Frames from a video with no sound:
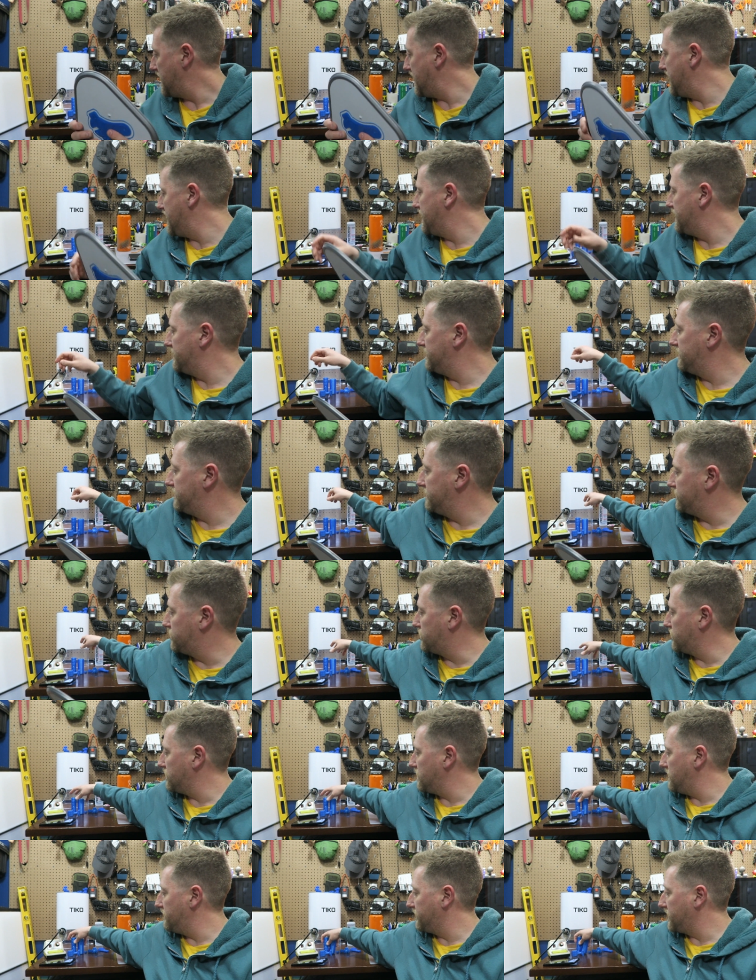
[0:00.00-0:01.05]
And
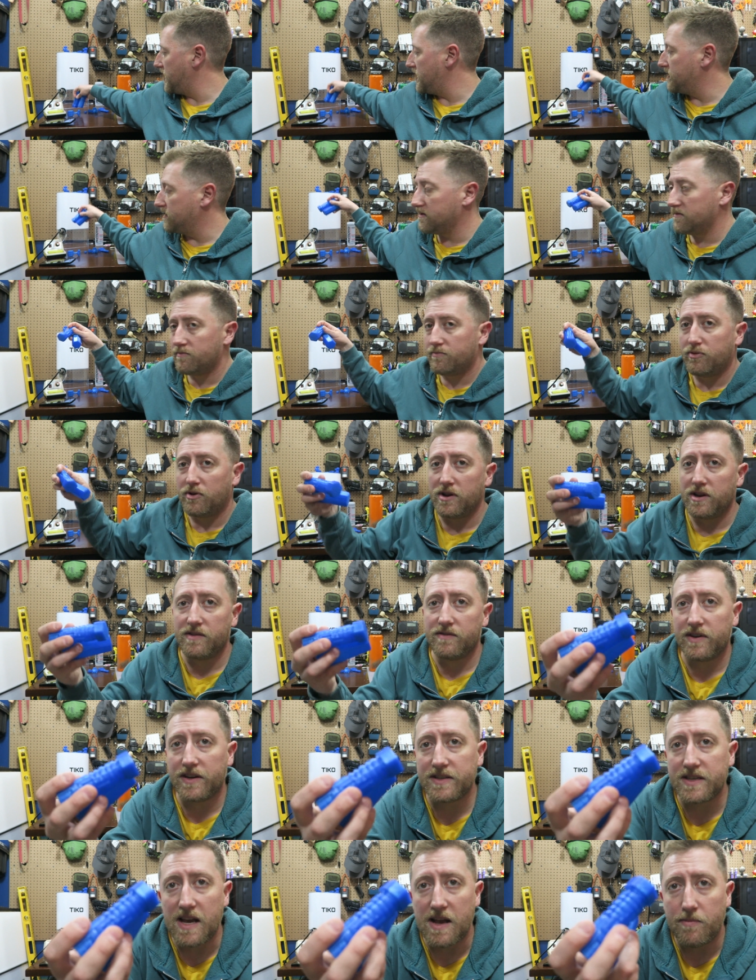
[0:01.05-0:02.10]
sure, I've gotten plenty of
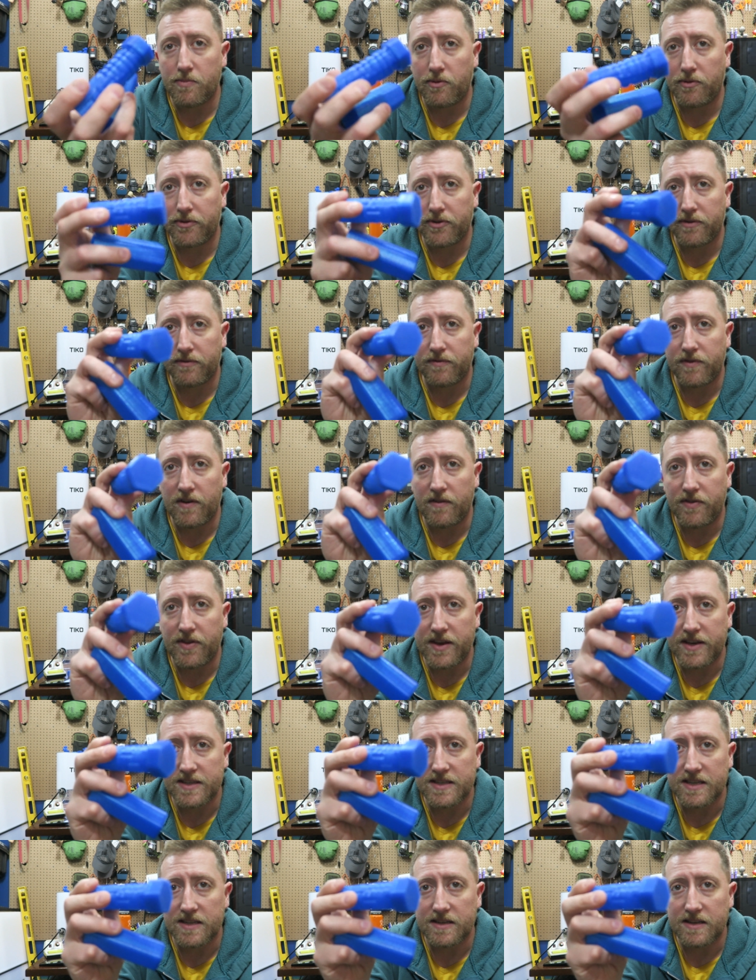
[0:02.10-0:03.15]
examples of
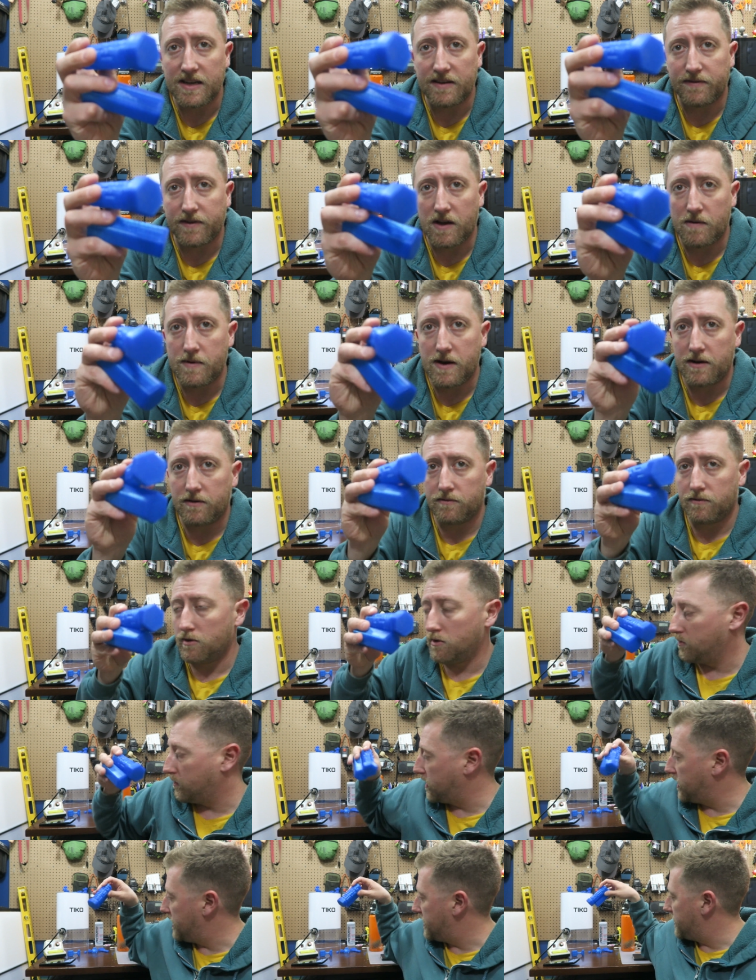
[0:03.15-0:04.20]
things that have come out
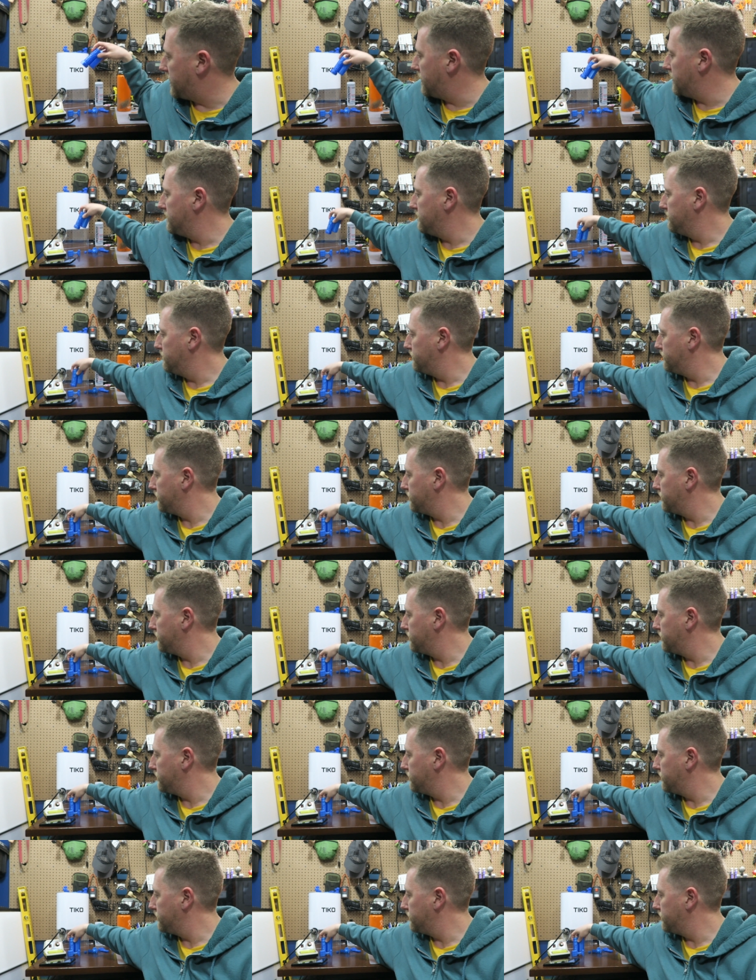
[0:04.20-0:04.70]
okay.